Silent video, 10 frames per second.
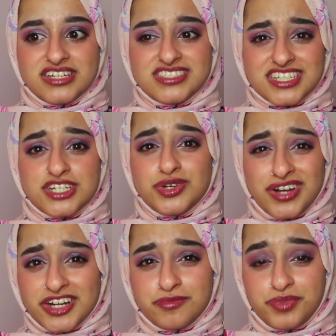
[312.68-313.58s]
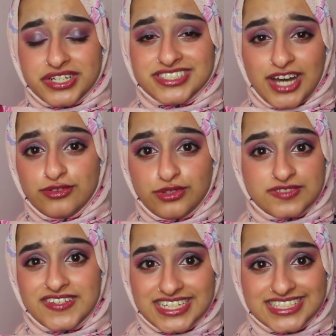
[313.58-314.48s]
And Section 2 kind of brings out
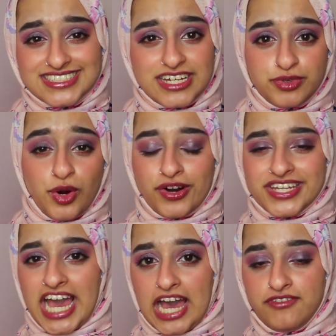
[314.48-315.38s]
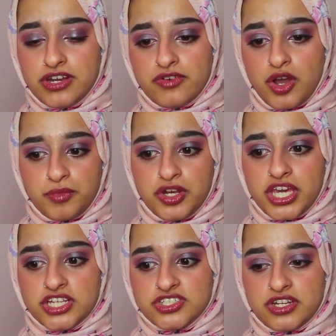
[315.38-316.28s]
those weaknesses that we already have in our
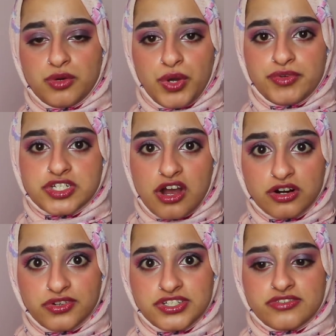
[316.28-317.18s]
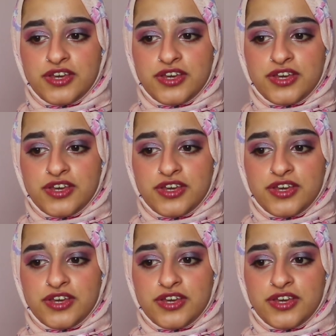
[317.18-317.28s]
communication, the way we talk to each other.